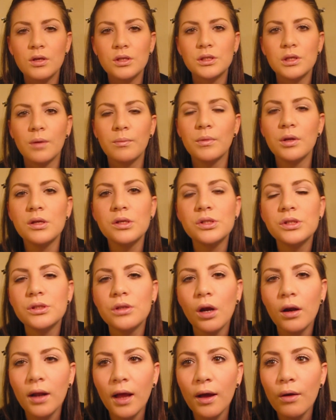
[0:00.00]
So I'm gonna
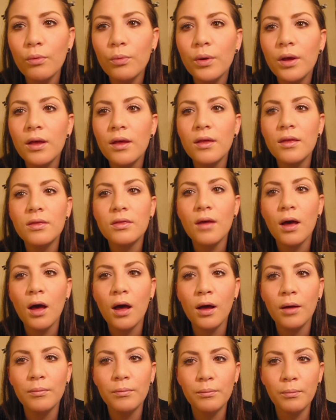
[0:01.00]
start out with
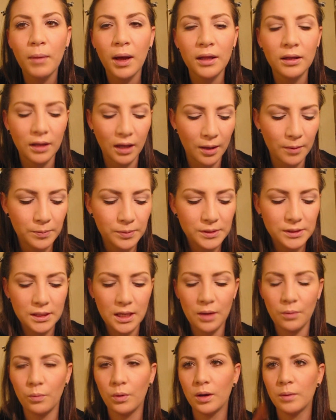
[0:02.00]
my lips,
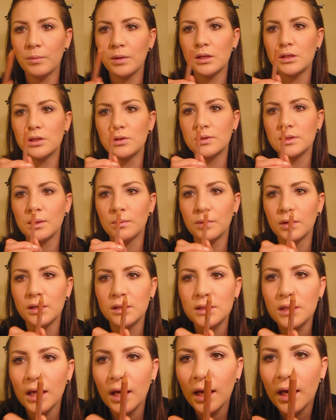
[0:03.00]
and what I'm gonna do is I'm gonna
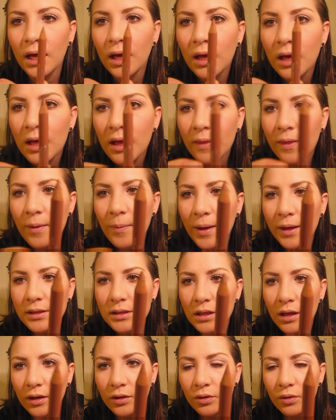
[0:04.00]
take the
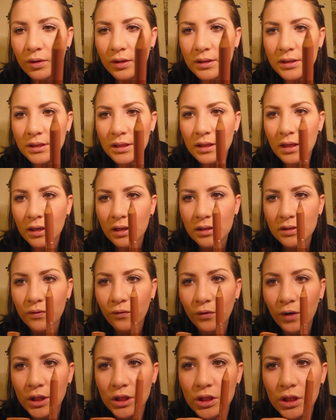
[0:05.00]
pencil, and you can see that it's
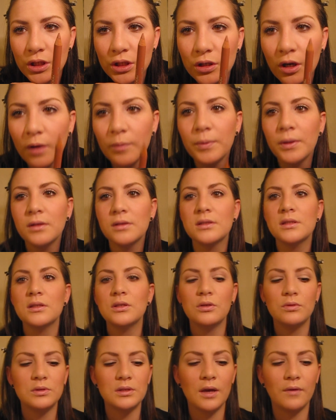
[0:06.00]
freshly sharpened.
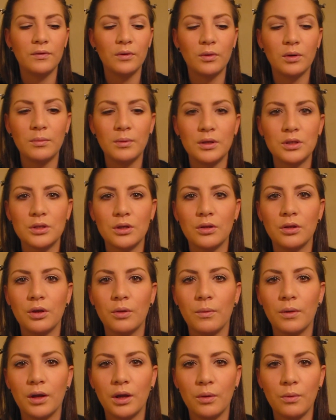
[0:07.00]
You definitely wanna make sure that
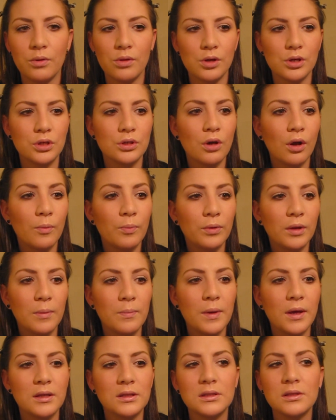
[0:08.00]
you're working with a sharp
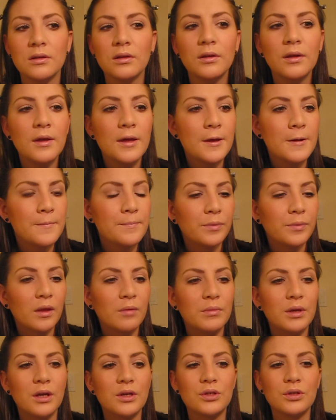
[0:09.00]
lip pencil,
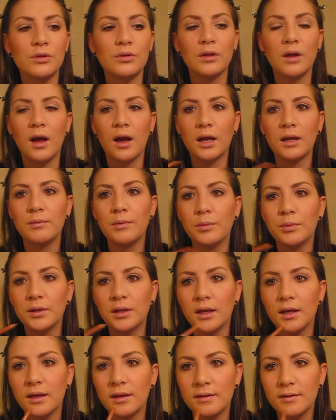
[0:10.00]
because you're not gonna be able to
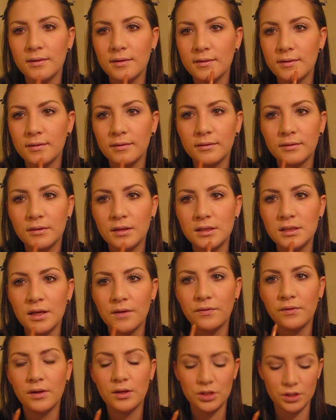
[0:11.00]
get the
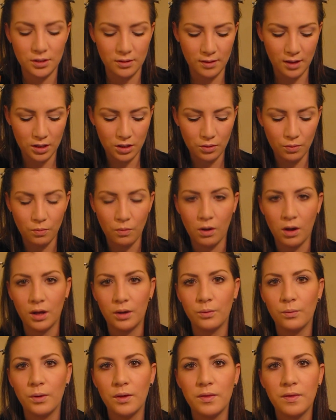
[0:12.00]
definition that you
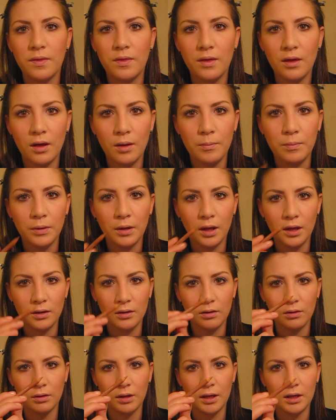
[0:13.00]
want with a
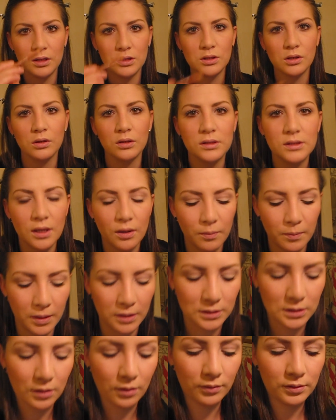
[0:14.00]
blunt or like dulled down
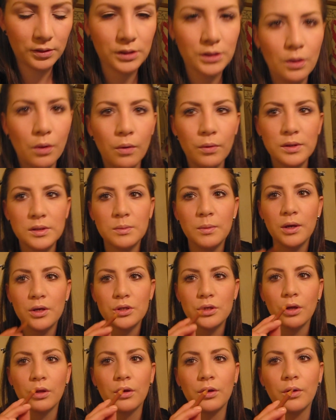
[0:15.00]
pencil. So always make
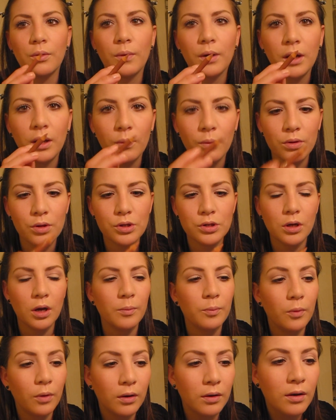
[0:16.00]
sure that you're working with a
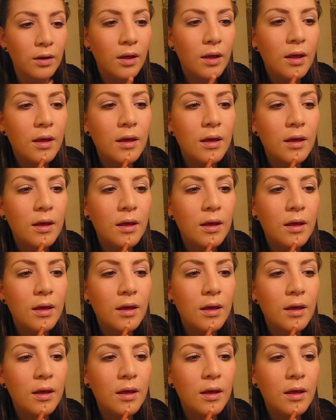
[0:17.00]
sharp one.